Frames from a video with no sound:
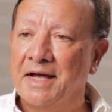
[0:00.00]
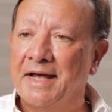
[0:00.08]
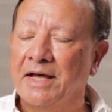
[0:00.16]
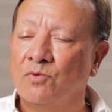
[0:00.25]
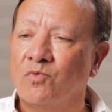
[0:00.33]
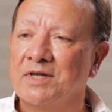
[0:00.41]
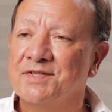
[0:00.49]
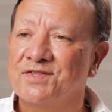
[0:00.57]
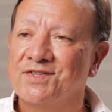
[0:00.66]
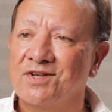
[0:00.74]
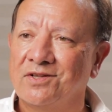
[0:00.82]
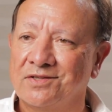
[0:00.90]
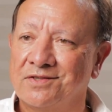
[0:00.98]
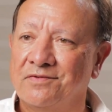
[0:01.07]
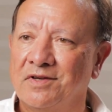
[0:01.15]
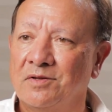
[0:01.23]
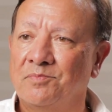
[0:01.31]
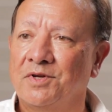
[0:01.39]
And once cells
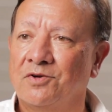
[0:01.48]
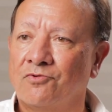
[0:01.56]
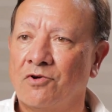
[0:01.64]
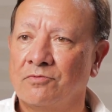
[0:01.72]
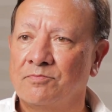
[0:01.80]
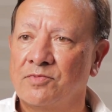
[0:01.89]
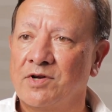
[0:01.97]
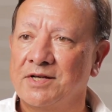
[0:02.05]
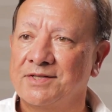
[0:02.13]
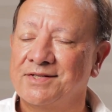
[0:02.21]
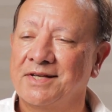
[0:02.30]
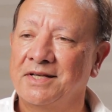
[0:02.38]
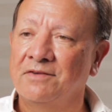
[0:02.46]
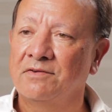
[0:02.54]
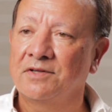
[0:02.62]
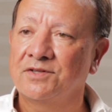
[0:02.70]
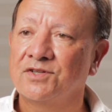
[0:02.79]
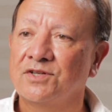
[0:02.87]
develop in a wrong place, they give
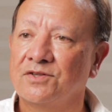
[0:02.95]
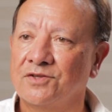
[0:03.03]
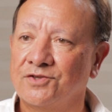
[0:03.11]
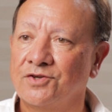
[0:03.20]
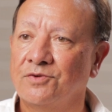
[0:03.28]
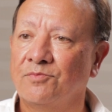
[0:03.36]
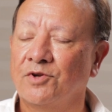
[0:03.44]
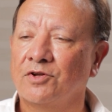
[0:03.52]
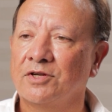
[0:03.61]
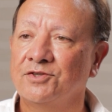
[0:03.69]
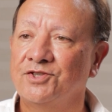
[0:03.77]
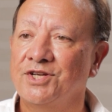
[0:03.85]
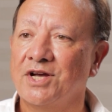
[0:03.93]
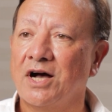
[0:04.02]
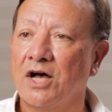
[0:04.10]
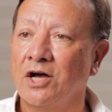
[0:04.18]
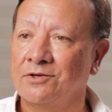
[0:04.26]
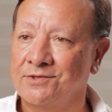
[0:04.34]
it the terminology
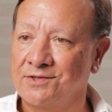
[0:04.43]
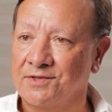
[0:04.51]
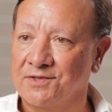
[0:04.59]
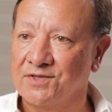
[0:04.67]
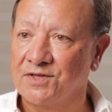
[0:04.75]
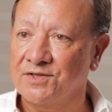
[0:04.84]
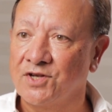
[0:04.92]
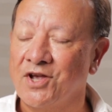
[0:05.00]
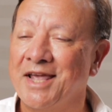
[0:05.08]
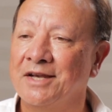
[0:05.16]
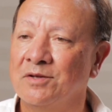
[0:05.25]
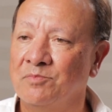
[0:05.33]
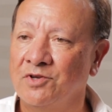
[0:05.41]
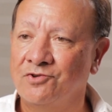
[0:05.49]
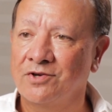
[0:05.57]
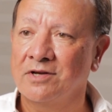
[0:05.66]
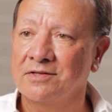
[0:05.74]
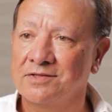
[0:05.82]
osis. So
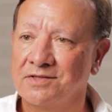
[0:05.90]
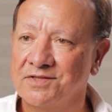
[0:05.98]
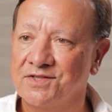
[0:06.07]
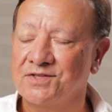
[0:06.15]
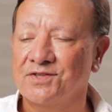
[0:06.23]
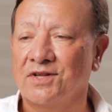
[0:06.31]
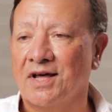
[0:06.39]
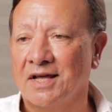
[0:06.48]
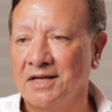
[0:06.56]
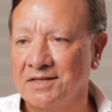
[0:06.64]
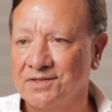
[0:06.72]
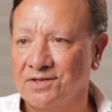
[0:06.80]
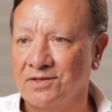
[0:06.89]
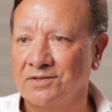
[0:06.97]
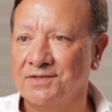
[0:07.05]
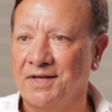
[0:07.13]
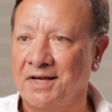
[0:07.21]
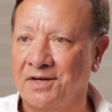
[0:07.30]
endometriosis is the lining
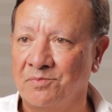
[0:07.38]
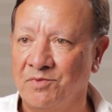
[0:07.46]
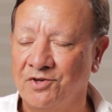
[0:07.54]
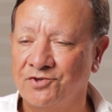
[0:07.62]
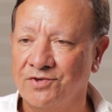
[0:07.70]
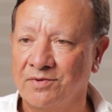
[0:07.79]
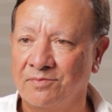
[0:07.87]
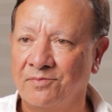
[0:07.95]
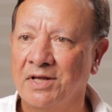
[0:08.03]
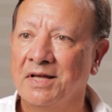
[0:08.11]
cells, the endometrium,